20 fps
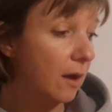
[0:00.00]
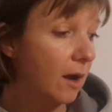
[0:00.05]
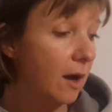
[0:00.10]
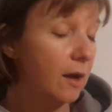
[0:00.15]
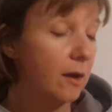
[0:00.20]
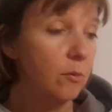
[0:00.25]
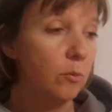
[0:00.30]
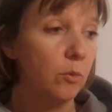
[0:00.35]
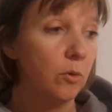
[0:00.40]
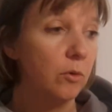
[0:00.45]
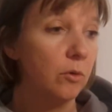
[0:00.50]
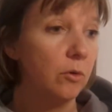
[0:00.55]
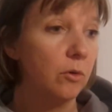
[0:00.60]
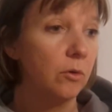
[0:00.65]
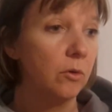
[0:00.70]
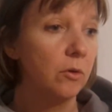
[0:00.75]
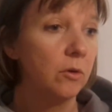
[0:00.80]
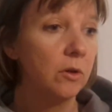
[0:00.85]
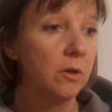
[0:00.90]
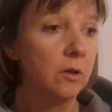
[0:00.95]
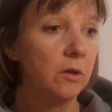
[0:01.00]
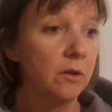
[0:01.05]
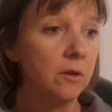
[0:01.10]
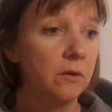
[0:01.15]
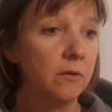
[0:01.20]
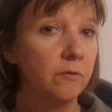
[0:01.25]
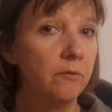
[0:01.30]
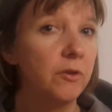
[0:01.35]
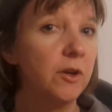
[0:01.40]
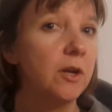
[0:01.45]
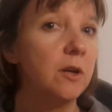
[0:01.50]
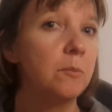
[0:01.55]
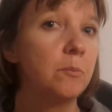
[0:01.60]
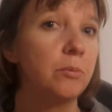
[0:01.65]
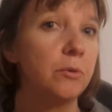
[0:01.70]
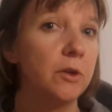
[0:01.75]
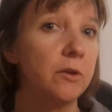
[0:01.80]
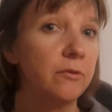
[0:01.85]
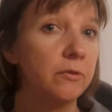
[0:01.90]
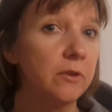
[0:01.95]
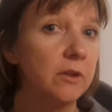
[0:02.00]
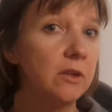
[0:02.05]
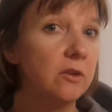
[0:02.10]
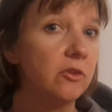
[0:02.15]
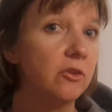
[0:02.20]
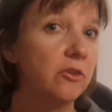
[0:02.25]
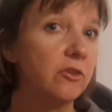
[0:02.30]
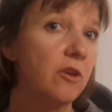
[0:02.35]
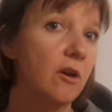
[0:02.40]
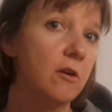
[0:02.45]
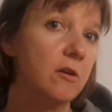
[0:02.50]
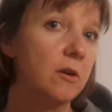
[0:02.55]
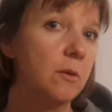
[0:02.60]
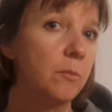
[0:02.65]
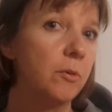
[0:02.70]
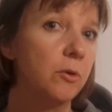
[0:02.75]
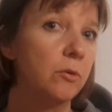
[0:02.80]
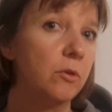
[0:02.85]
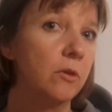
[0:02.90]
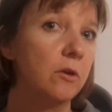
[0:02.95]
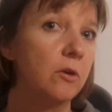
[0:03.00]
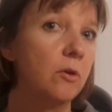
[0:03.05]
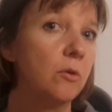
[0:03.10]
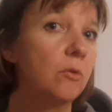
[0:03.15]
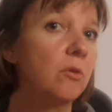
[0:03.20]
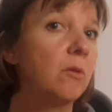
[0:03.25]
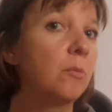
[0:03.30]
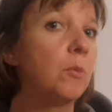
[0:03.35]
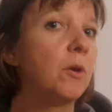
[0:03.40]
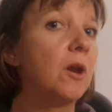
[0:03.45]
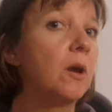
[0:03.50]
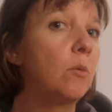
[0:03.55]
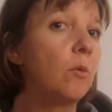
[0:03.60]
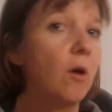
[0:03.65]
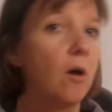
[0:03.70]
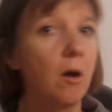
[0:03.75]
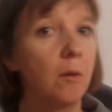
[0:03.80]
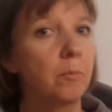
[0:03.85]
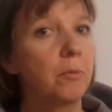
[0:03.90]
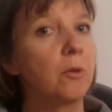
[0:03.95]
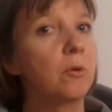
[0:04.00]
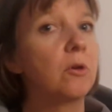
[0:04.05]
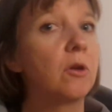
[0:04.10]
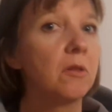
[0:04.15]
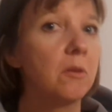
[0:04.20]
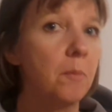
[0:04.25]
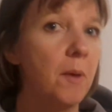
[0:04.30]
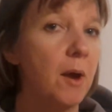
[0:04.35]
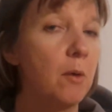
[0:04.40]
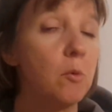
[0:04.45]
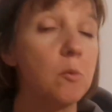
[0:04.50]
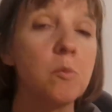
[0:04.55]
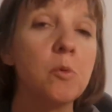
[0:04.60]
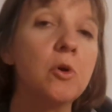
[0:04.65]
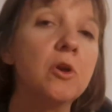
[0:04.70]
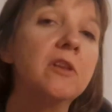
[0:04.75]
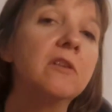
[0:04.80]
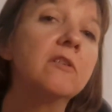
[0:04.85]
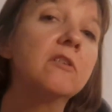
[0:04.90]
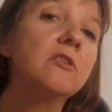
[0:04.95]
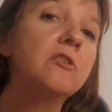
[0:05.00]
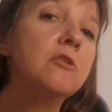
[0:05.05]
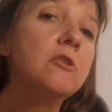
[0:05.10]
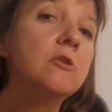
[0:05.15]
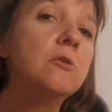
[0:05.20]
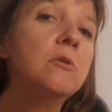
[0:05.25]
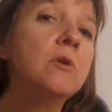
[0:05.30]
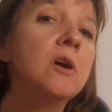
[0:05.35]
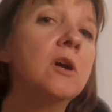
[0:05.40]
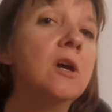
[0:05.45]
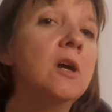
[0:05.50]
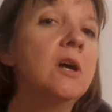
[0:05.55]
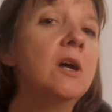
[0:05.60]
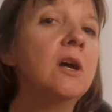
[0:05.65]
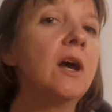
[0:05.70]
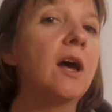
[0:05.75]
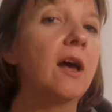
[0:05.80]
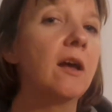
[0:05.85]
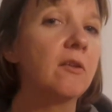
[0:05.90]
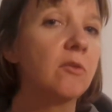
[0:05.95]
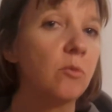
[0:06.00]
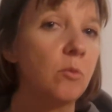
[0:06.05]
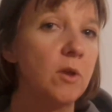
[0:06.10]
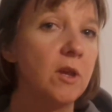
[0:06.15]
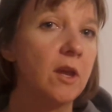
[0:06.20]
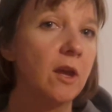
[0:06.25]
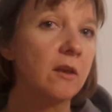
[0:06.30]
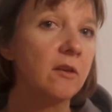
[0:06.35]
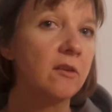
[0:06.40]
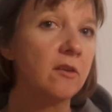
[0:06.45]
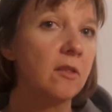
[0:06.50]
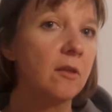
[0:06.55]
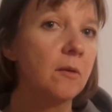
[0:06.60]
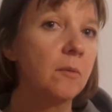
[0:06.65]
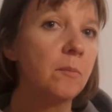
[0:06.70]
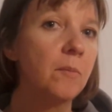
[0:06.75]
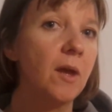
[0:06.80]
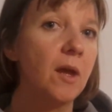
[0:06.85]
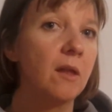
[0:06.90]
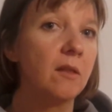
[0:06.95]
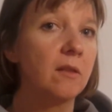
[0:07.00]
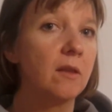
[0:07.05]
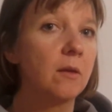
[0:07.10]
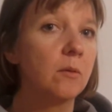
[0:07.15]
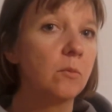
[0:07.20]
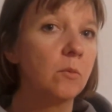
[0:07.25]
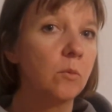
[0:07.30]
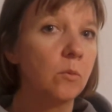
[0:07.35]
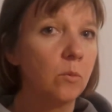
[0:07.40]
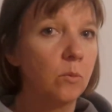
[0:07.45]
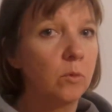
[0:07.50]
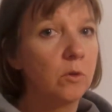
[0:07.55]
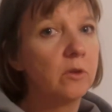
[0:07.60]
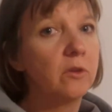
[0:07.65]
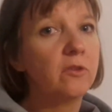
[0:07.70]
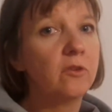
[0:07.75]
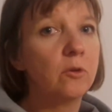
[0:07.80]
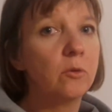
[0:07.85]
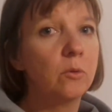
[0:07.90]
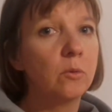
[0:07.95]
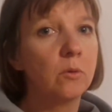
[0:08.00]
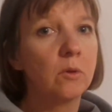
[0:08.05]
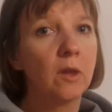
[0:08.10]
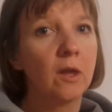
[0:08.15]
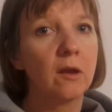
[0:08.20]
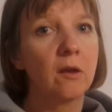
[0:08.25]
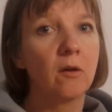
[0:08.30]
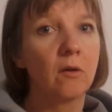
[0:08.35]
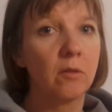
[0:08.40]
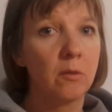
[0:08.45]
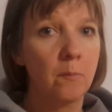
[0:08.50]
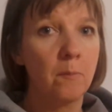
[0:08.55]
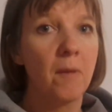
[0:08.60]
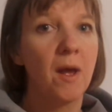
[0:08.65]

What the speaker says: I will very briefly just talk about the notes, but I will upload all the PowerPoints to you as we get to them, and then we'll do like all the